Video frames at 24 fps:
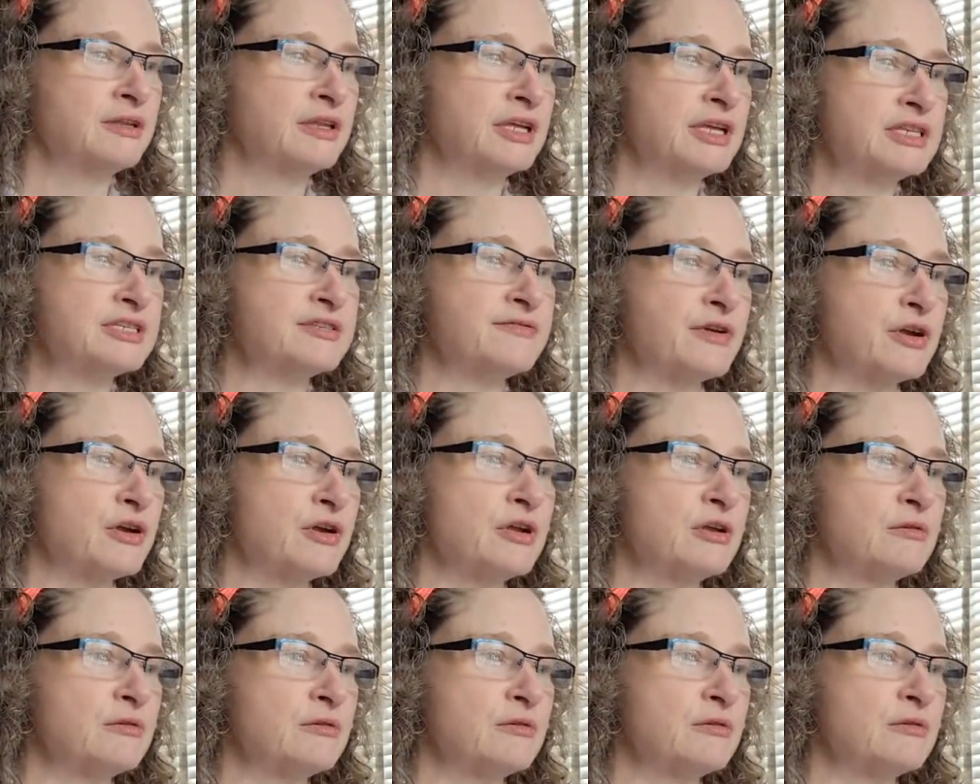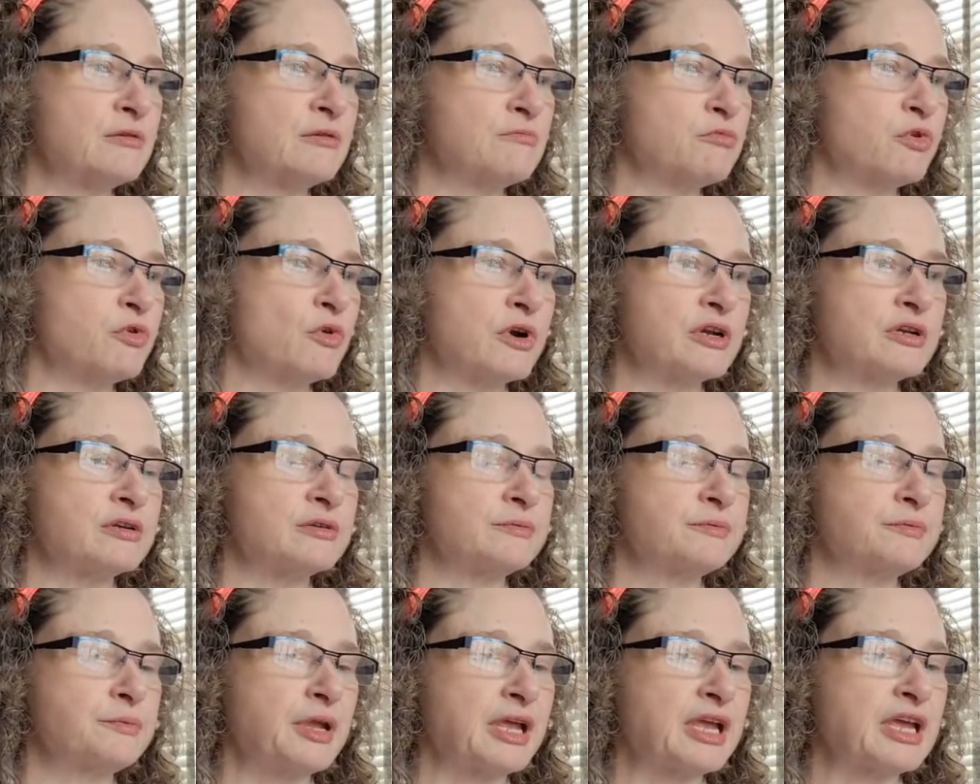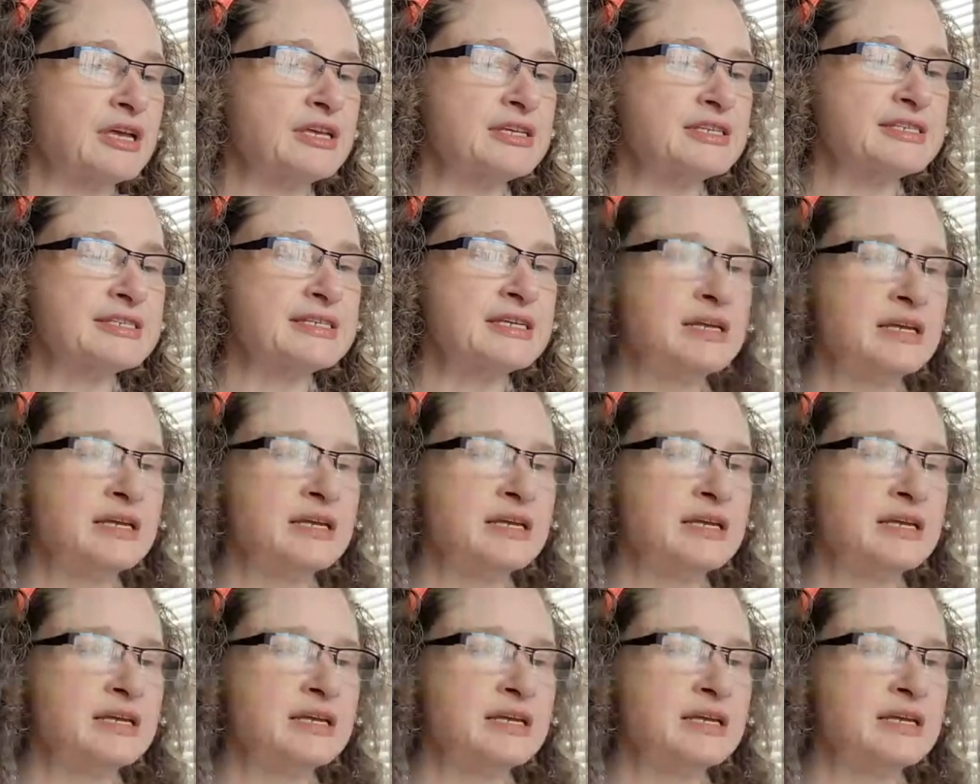That's very important, because